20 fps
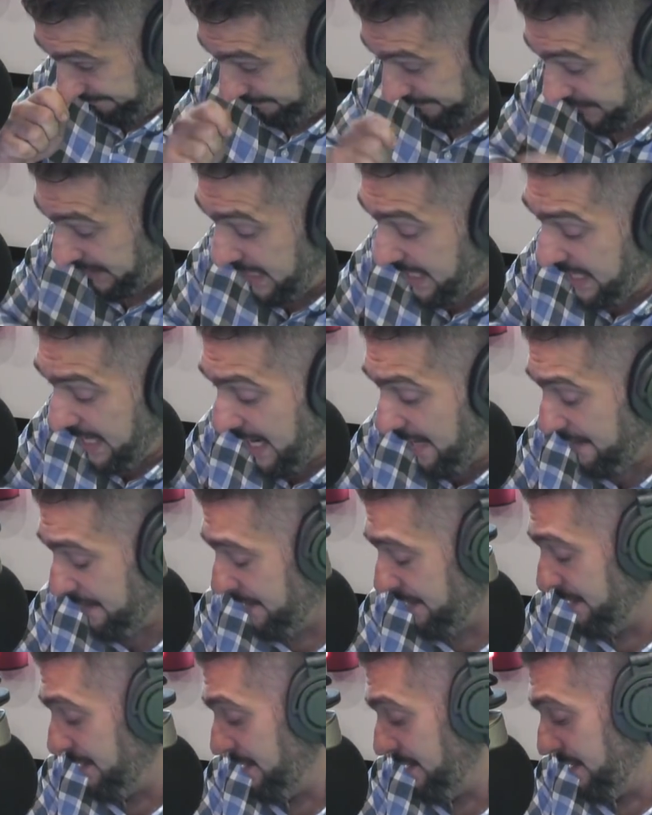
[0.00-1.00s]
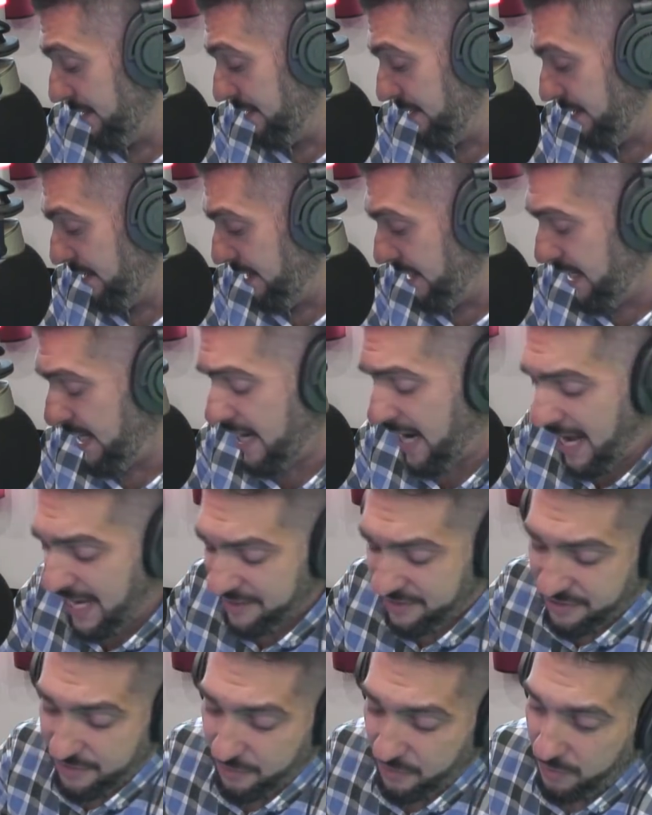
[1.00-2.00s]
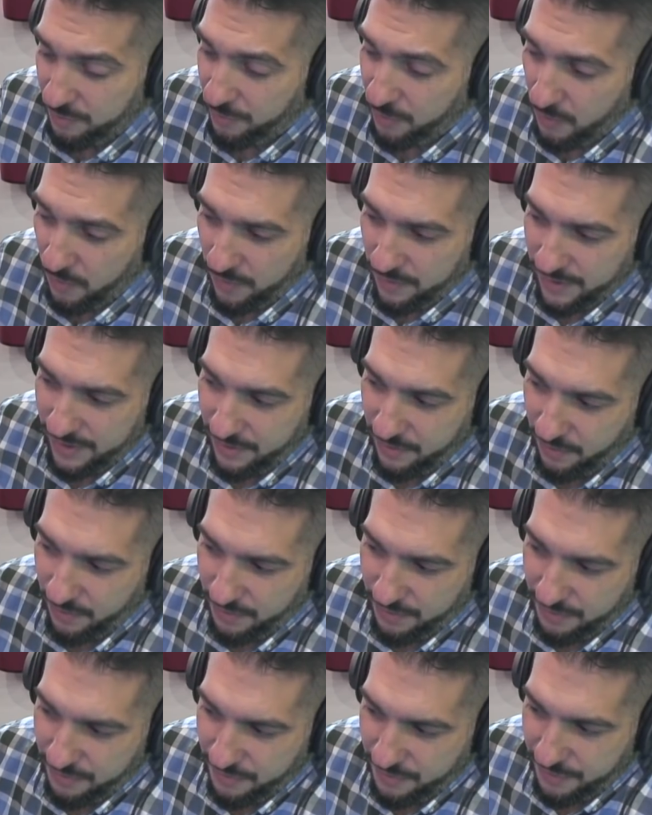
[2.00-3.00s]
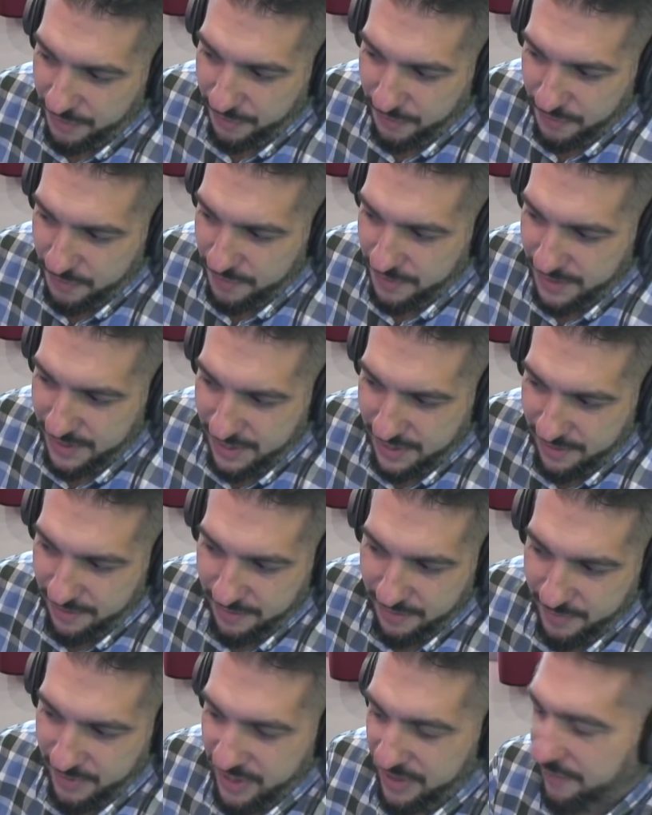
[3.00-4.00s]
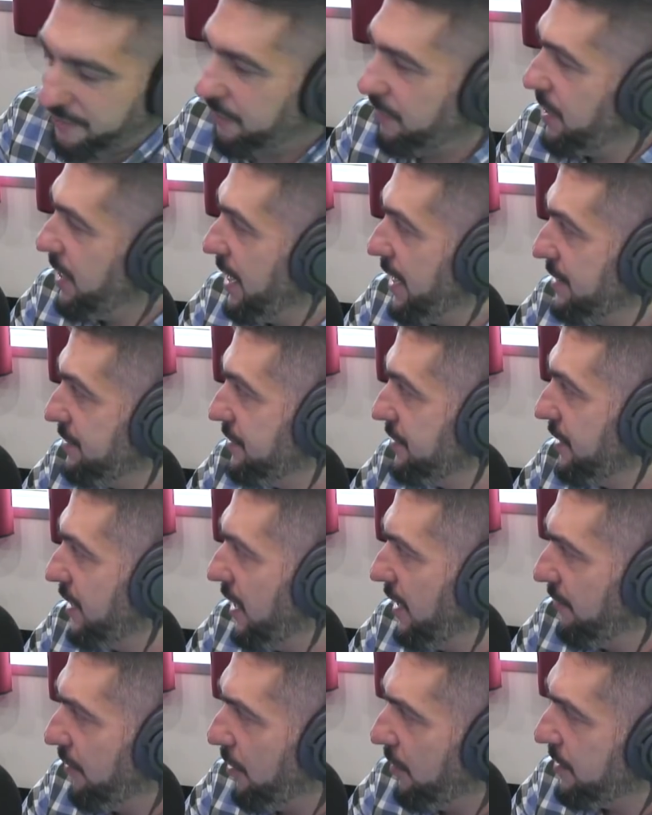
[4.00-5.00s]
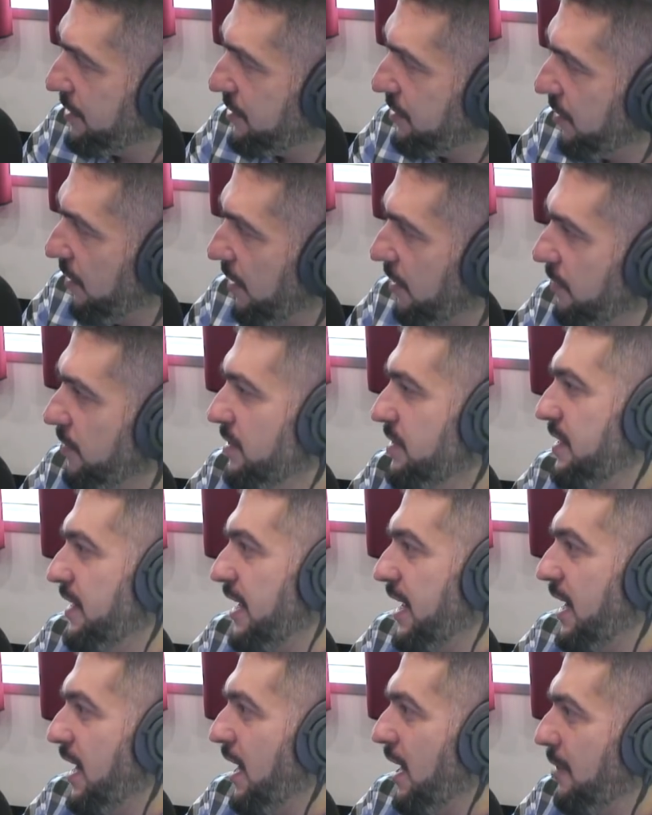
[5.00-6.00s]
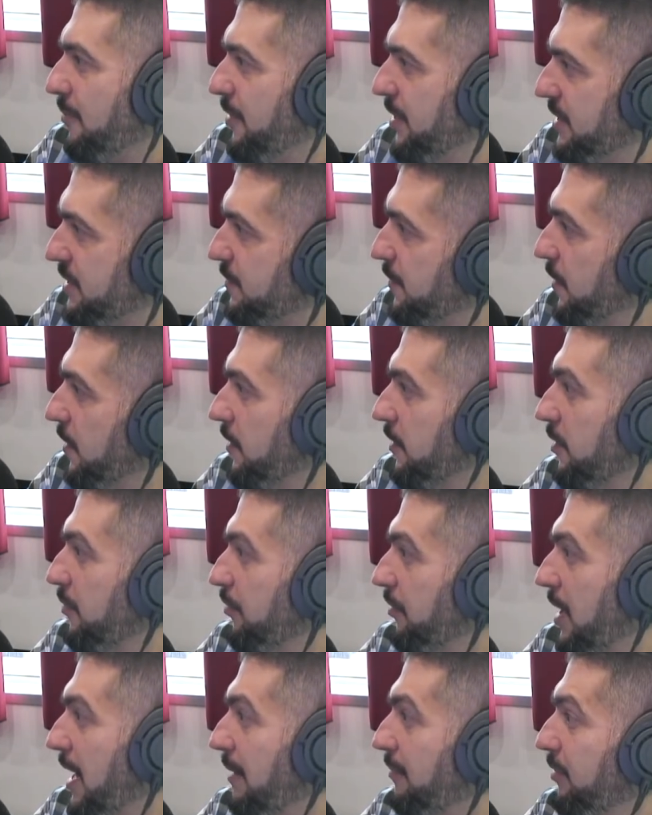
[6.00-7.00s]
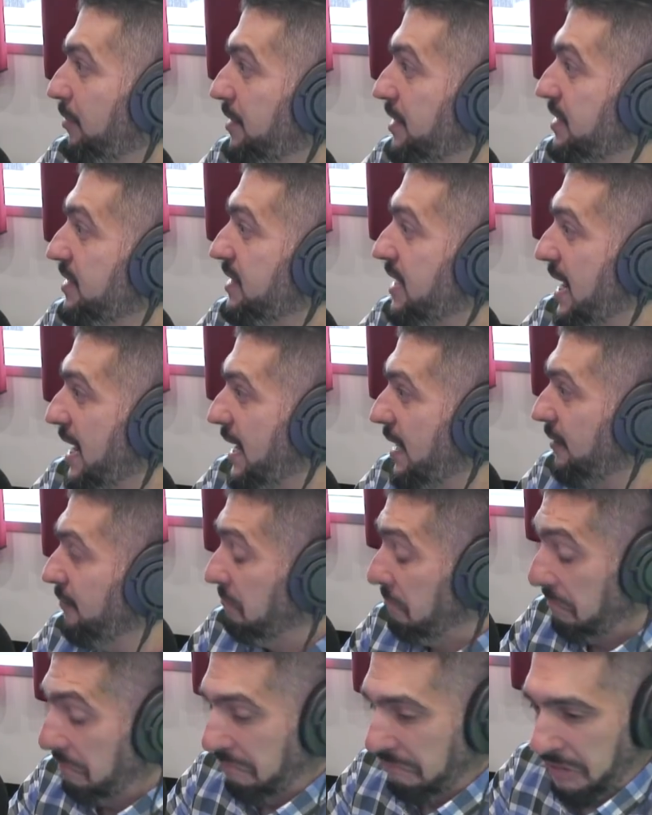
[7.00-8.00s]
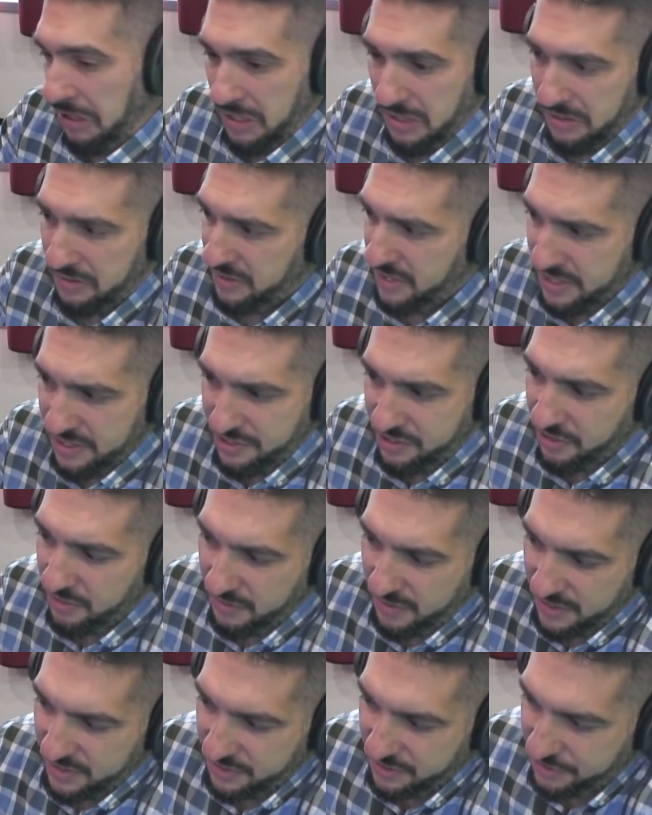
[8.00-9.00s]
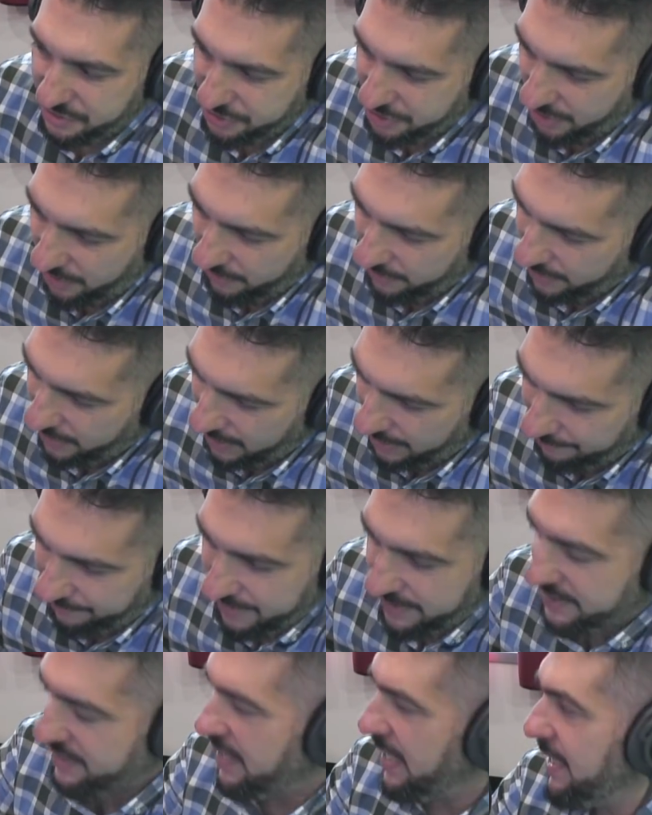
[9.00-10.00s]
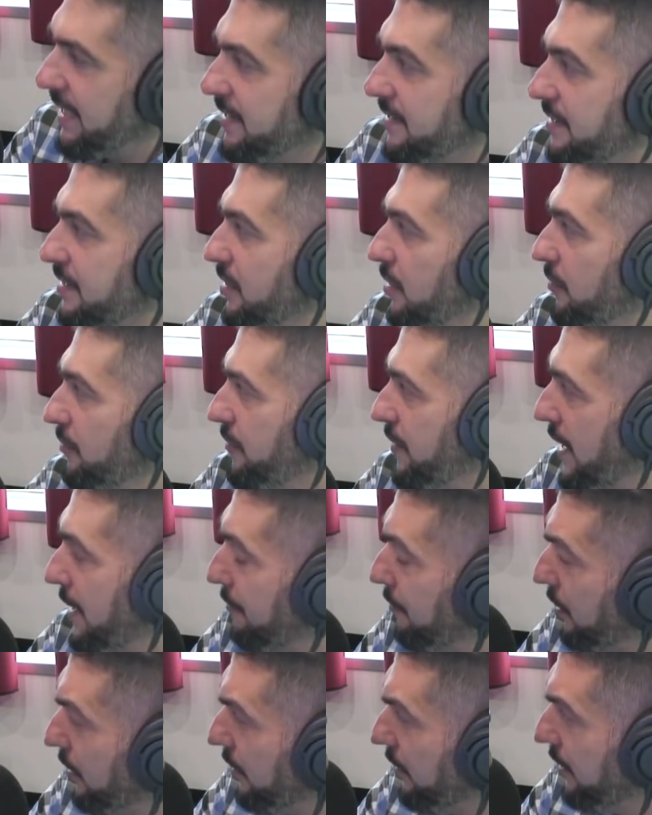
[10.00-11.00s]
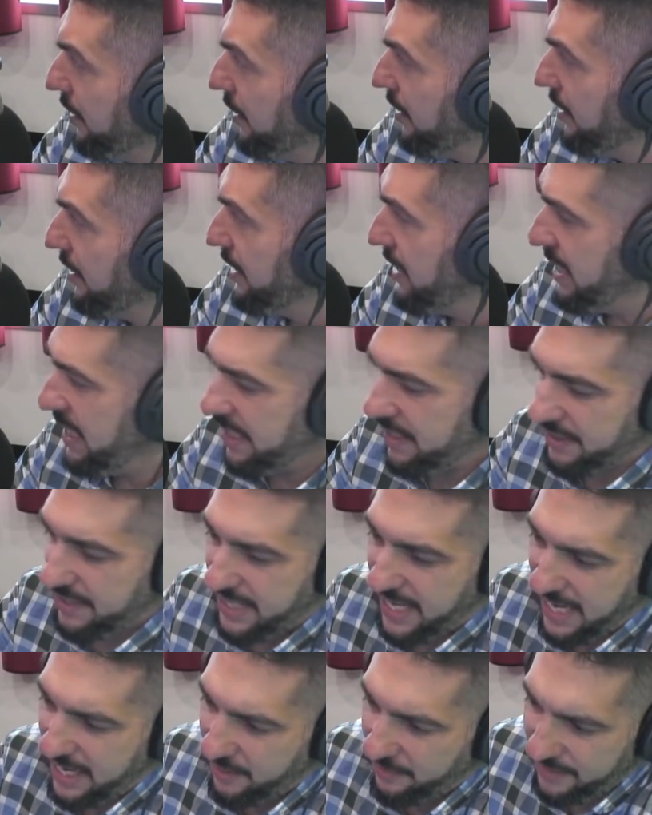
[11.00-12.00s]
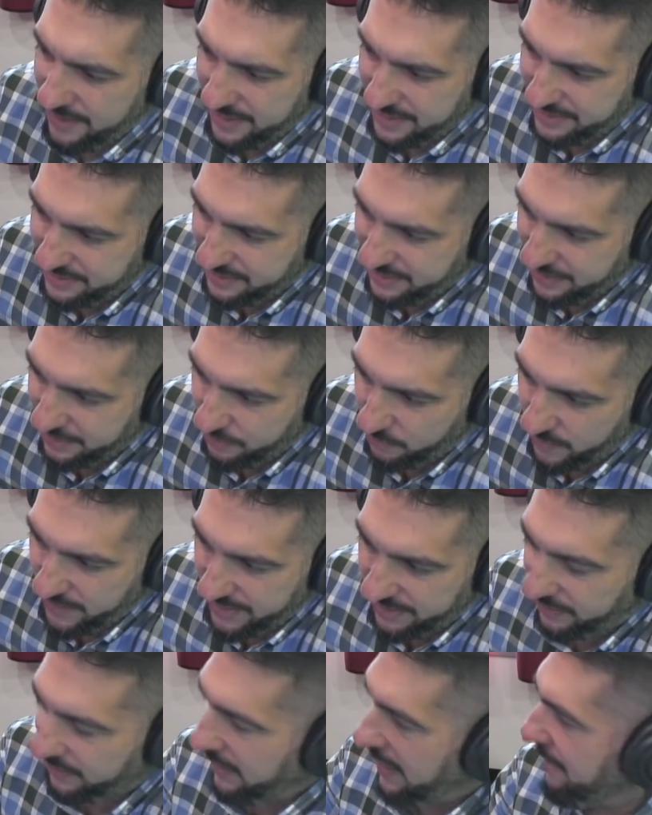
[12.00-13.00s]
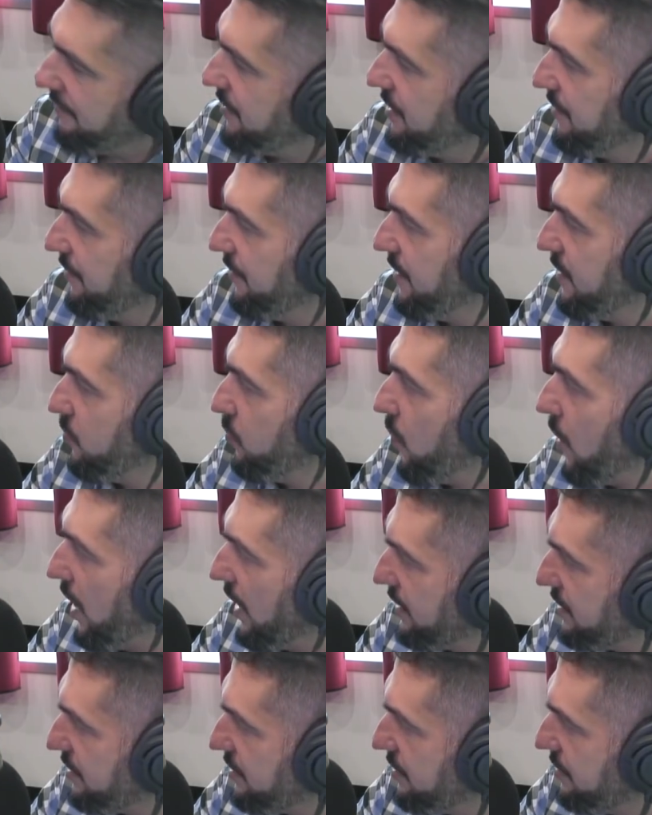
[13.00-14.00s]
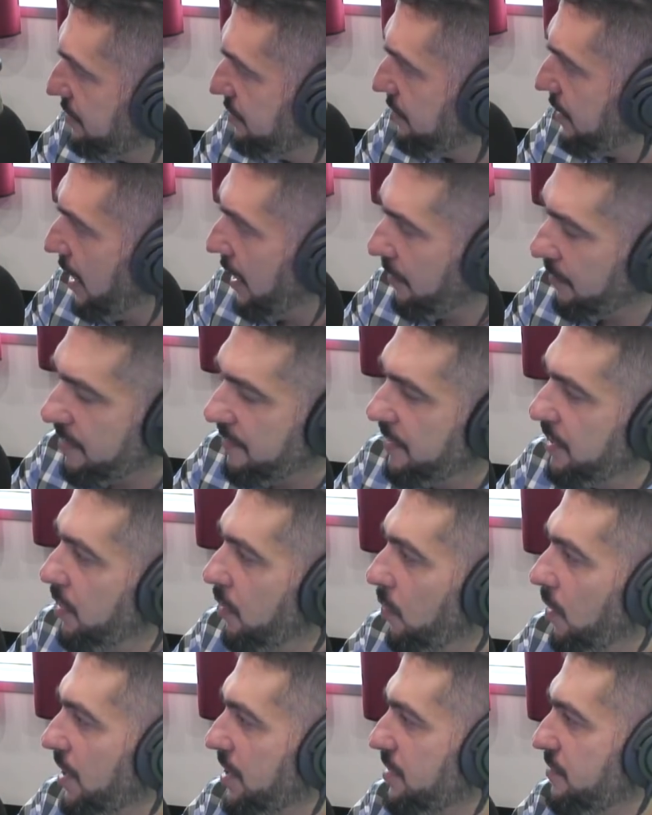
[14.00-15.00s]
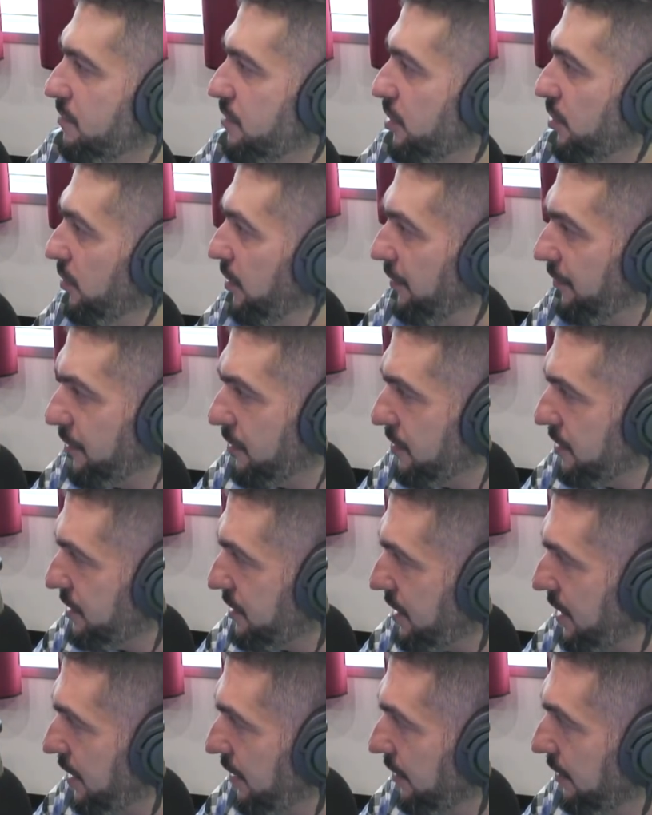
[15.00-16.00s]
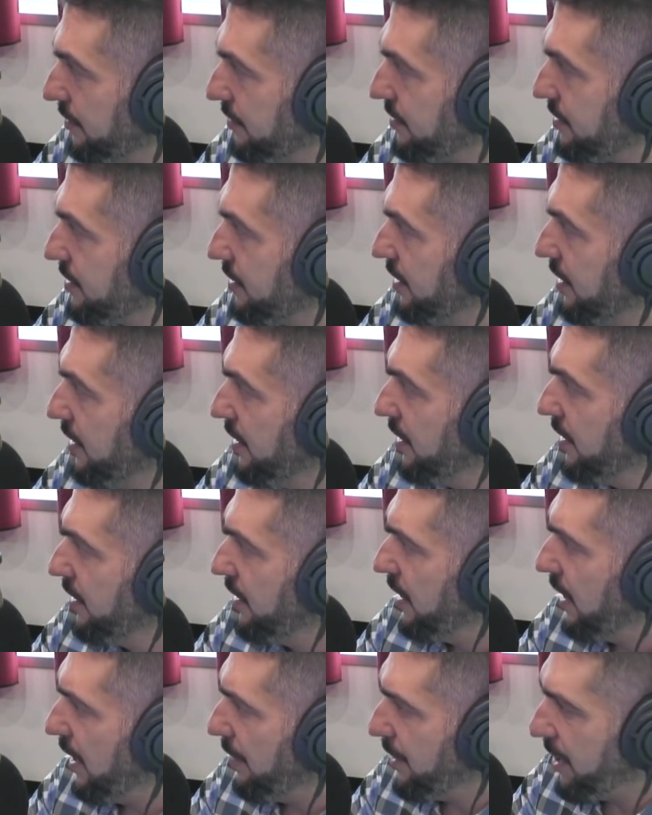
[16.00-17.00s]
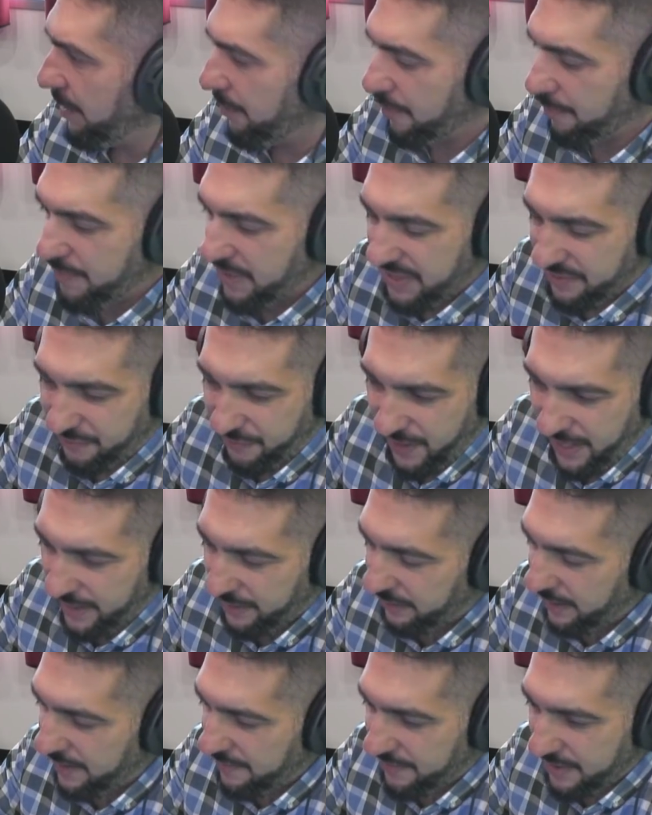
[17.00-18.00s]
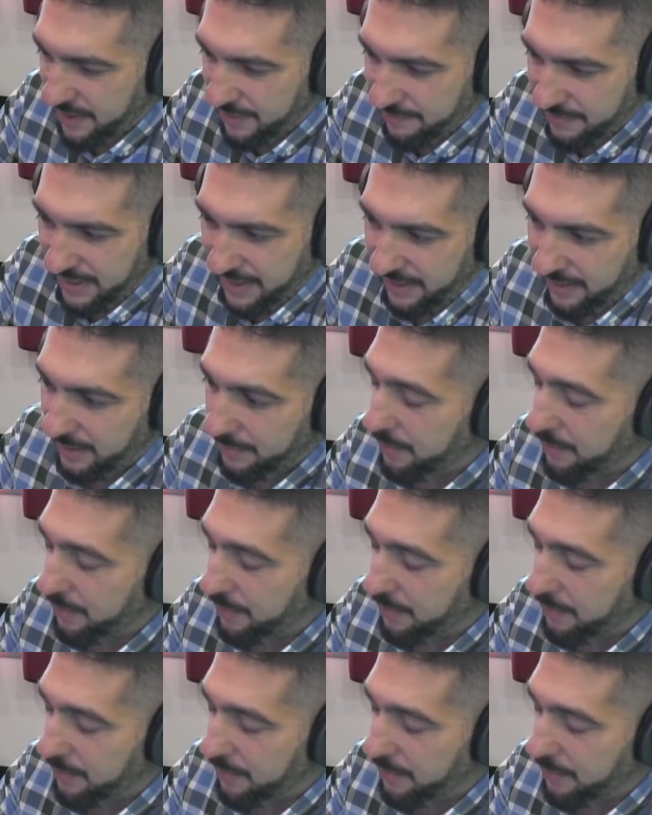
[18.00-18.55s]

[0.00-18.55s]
Any clue with the end game? He has to report in order to accrue the year to be a free agent. I've always thought it was to get out of Pittsburgh. The problem is now this dude isn't showing up. It's headed to November. He could carry this thing to week 11 if he wants to. I don't even know what you do if you're the Steelers. I mean, I'm a big fan of Le'Veon Bell.